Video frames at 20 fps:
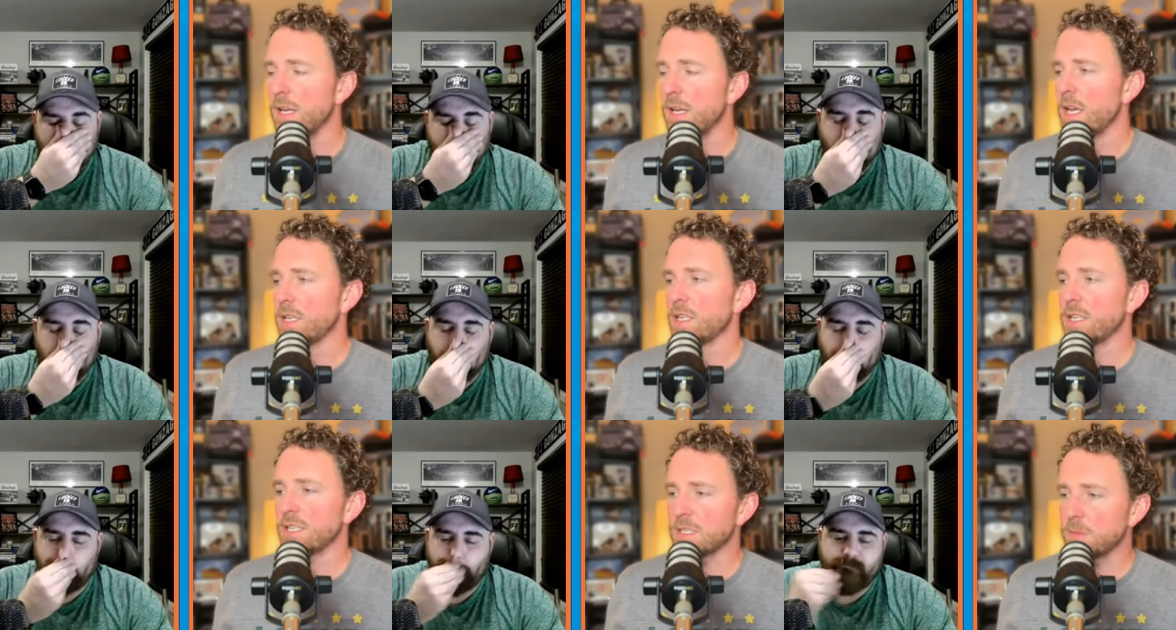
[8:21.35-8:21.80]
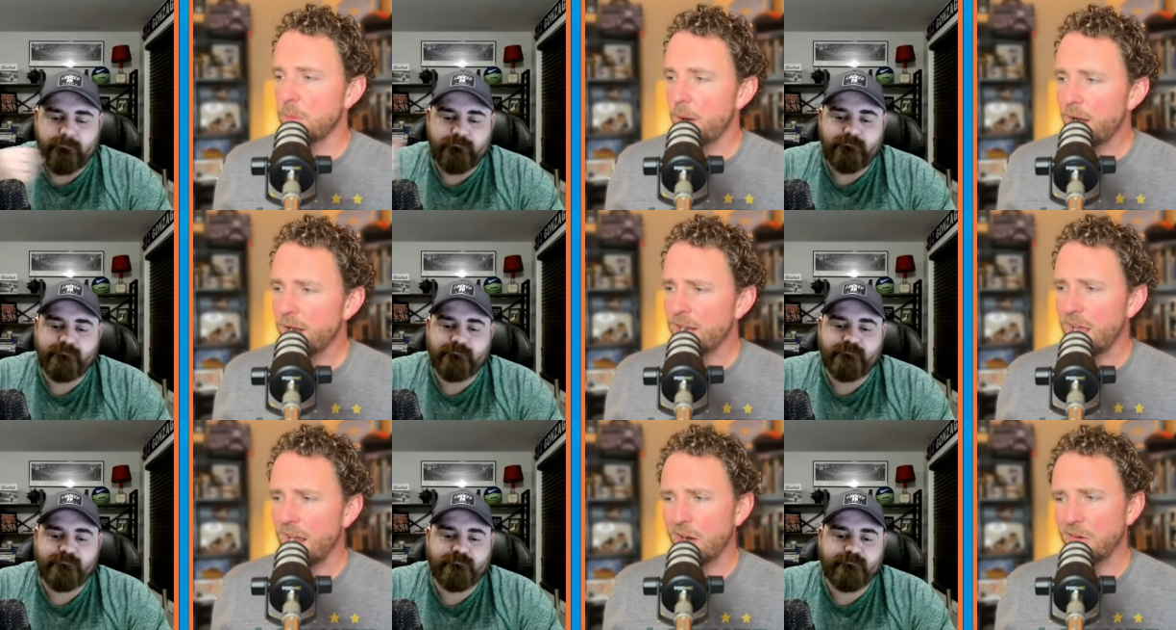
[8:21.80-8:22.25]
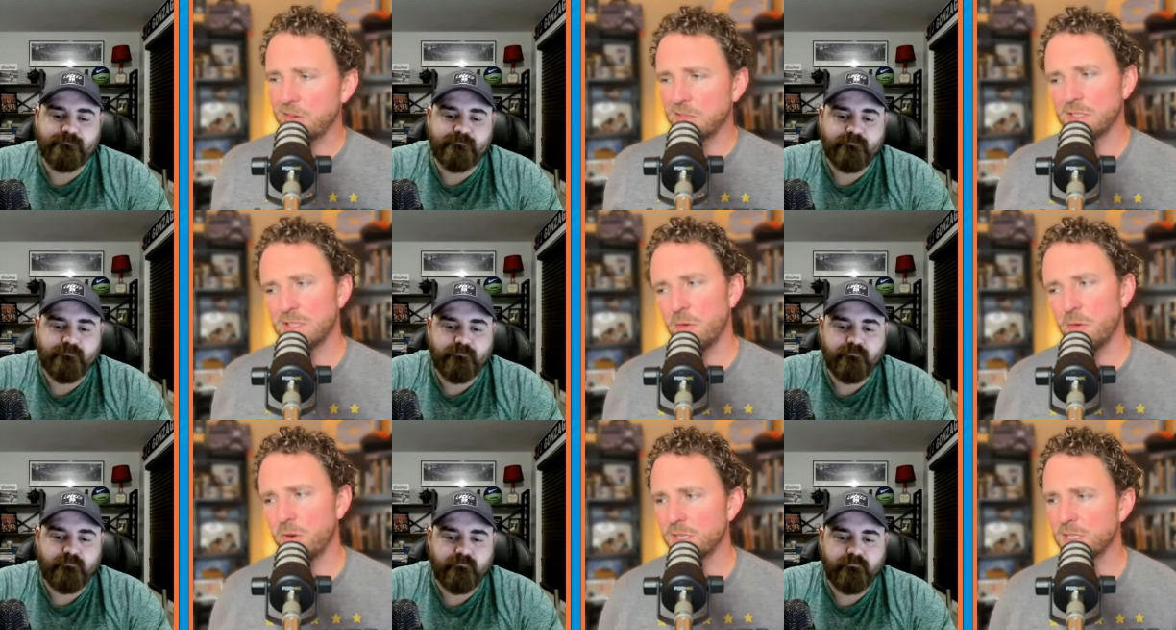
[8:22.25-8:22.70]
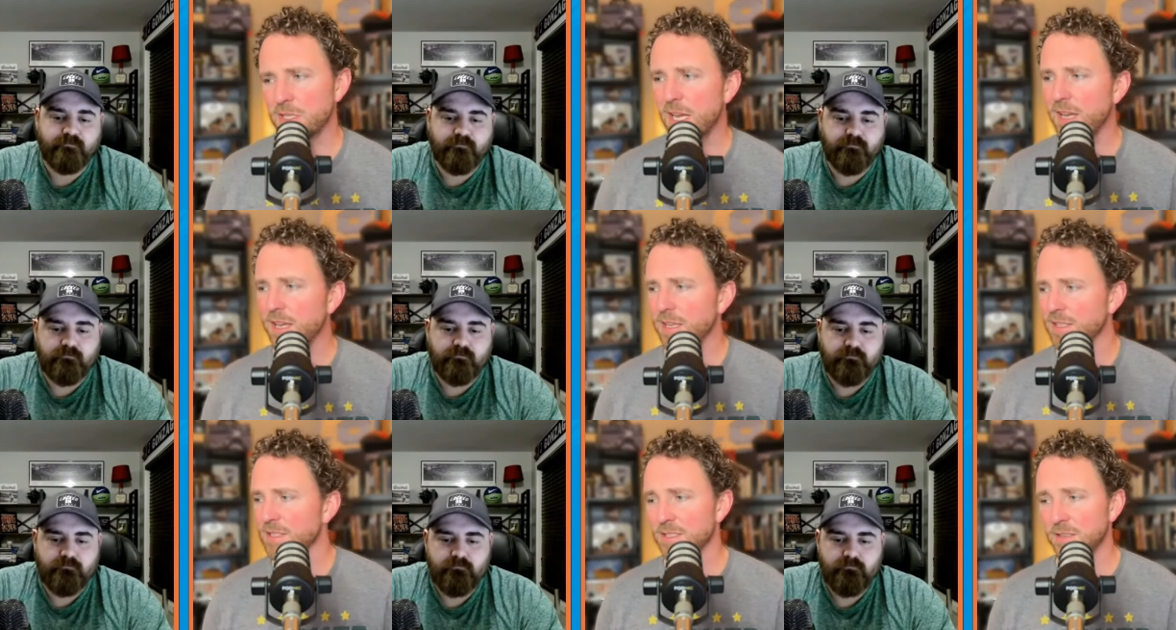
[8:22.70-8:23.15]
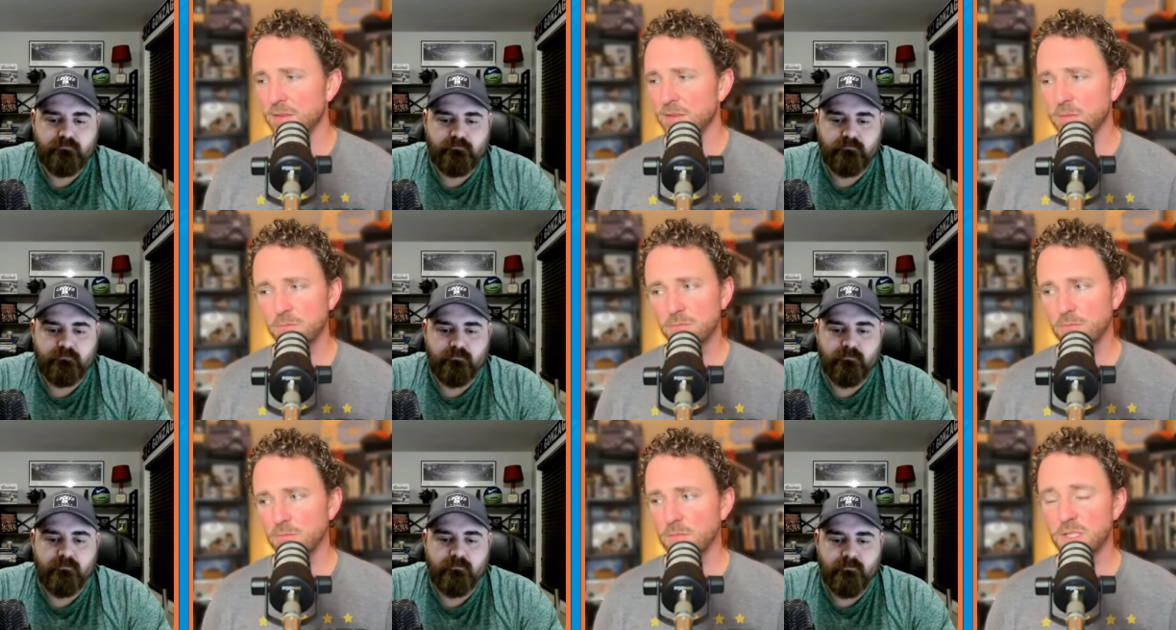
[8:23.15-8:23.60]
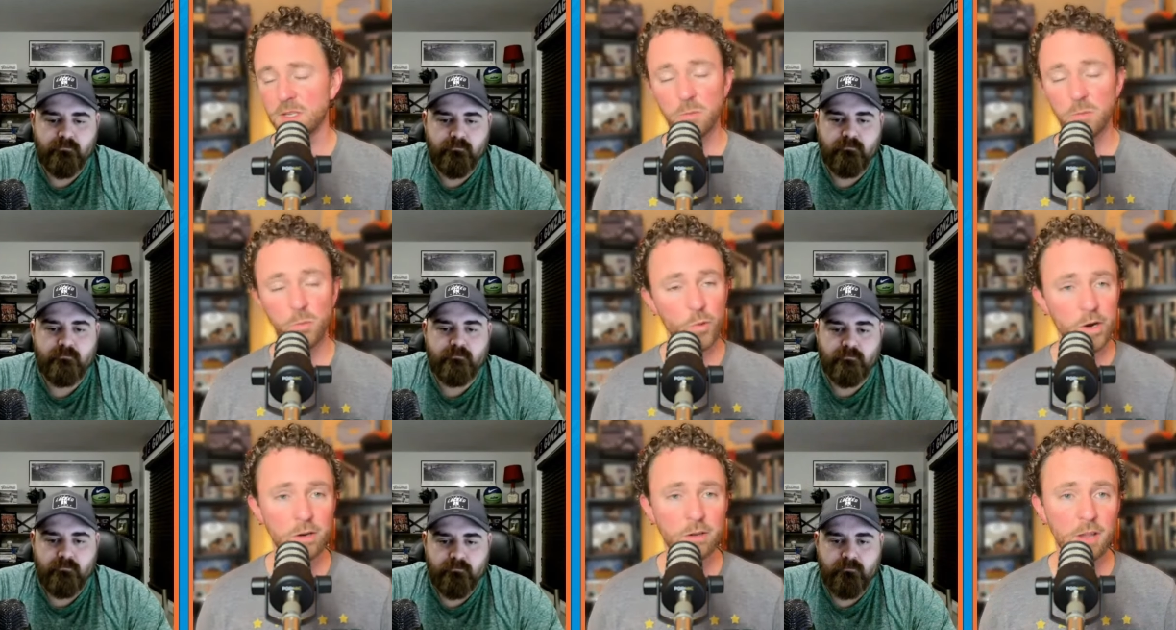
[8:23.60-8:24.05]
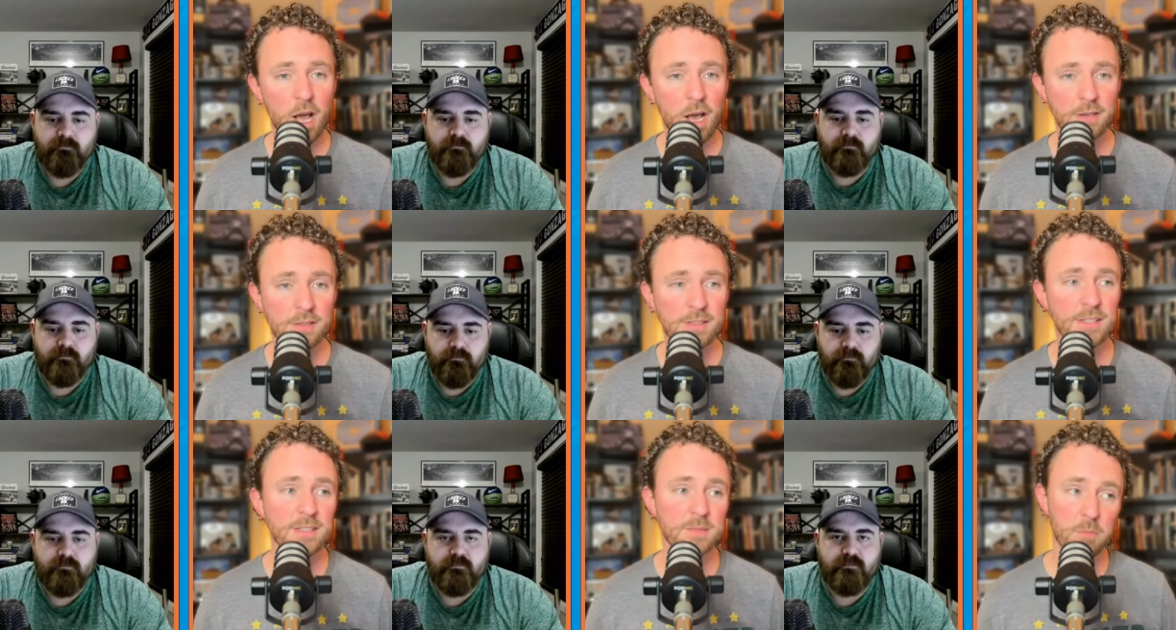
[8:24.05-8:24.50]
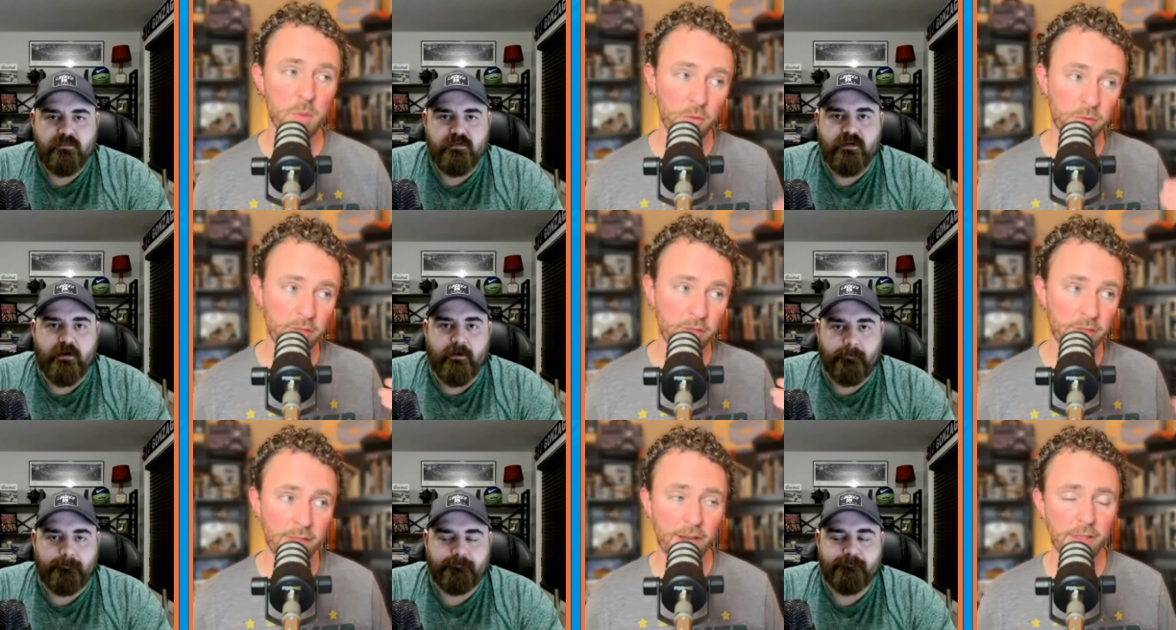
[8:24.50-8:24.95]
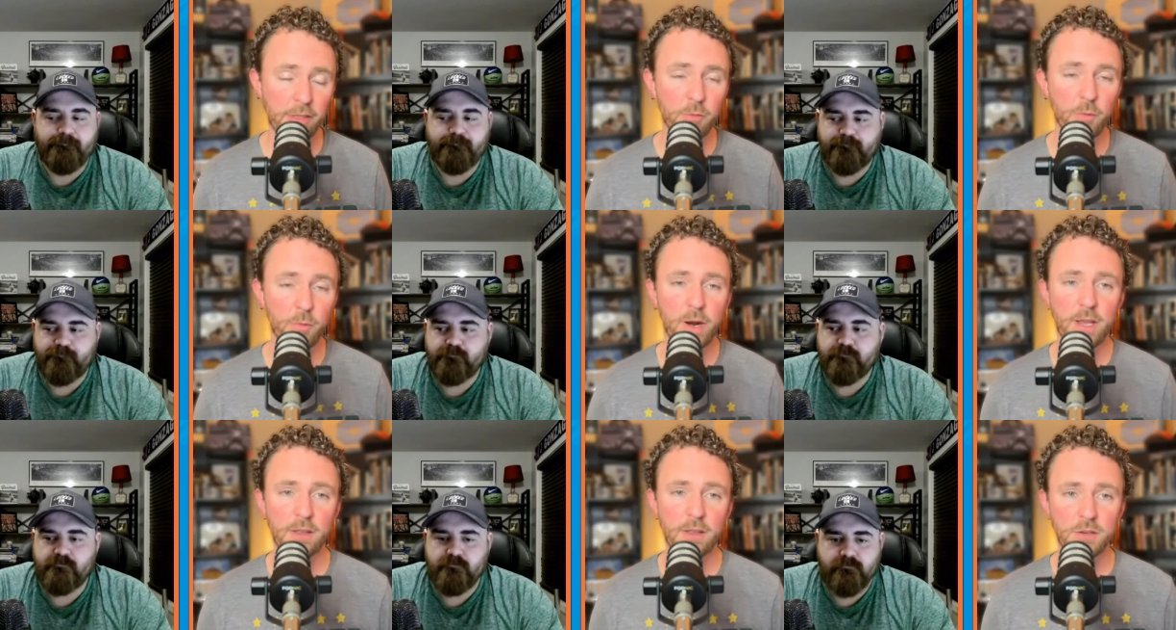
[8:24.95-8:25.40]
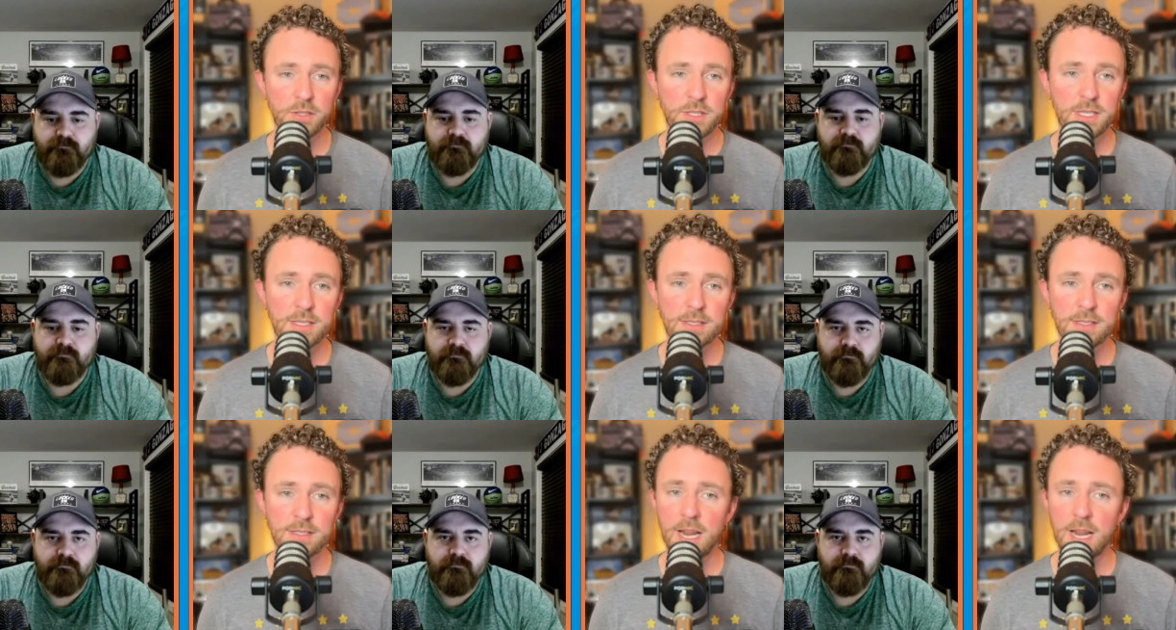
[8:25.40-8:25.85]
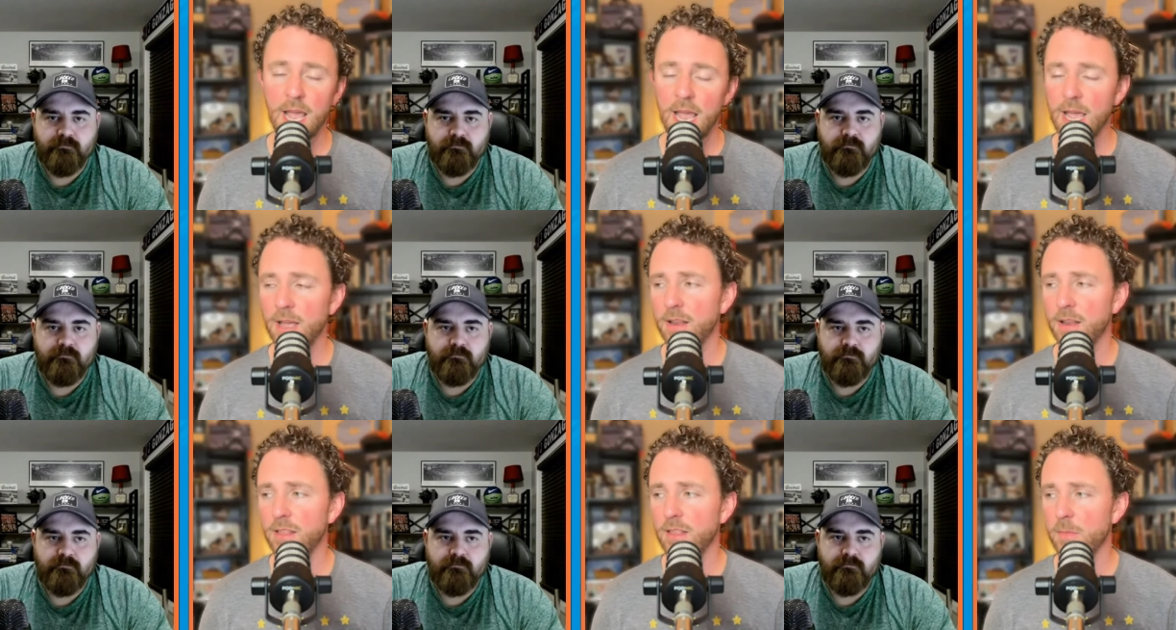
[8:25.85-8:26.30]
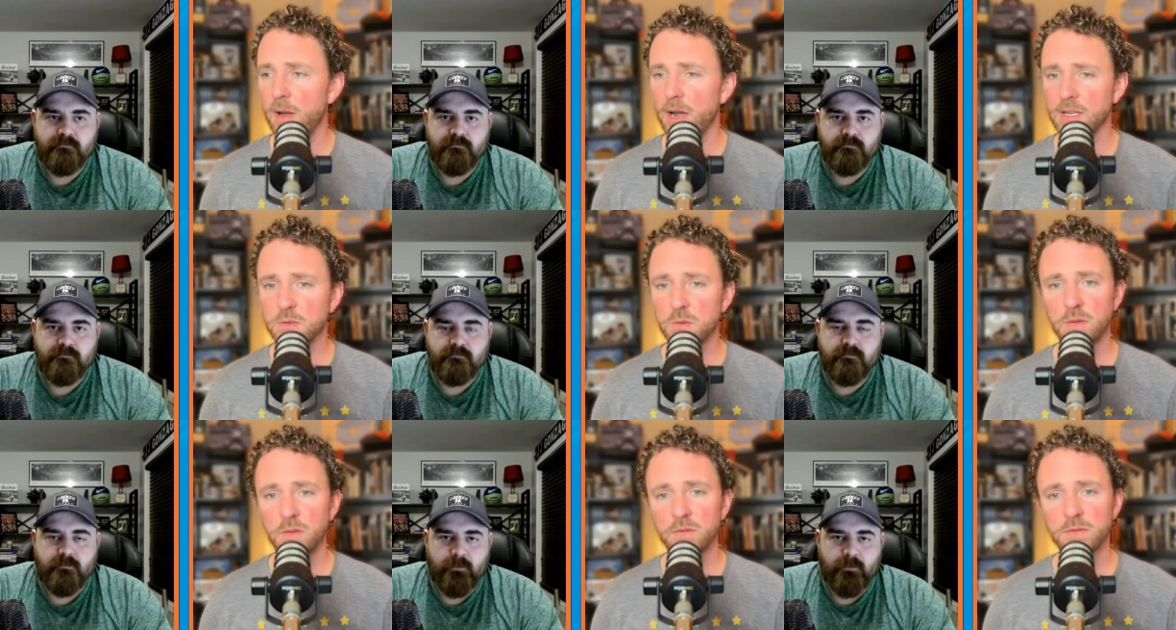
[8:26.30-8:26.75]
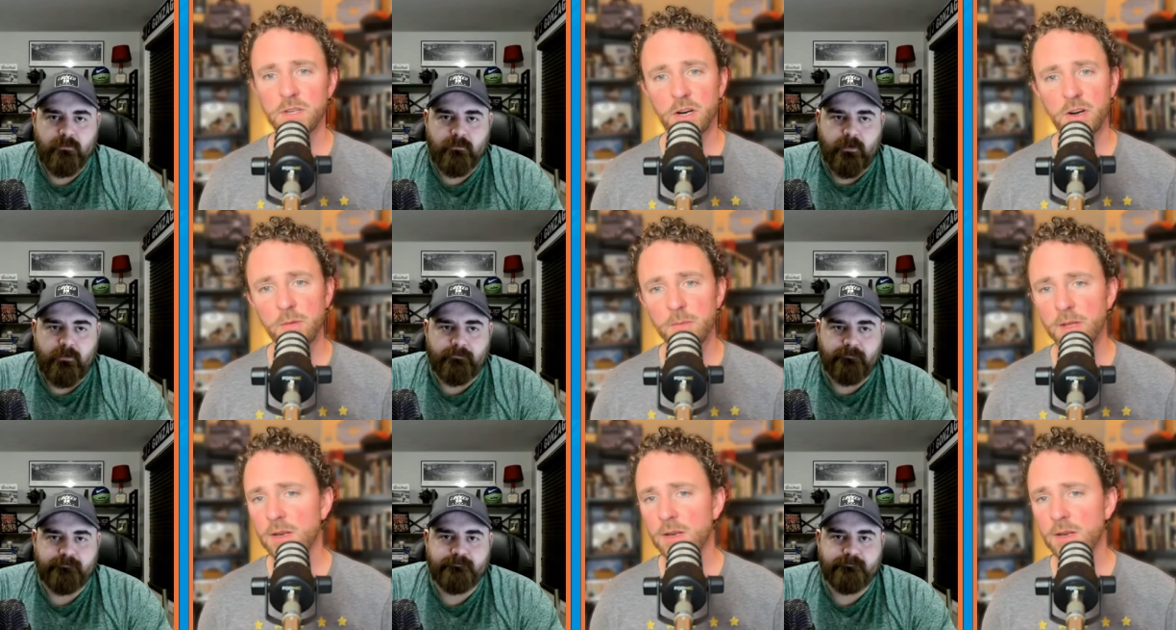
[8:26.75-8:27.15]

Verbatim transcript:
Speaker 1: Despite Arizona taking some some weird losses, both at yeah. the end of the regular season and in the Pac-12 tournament.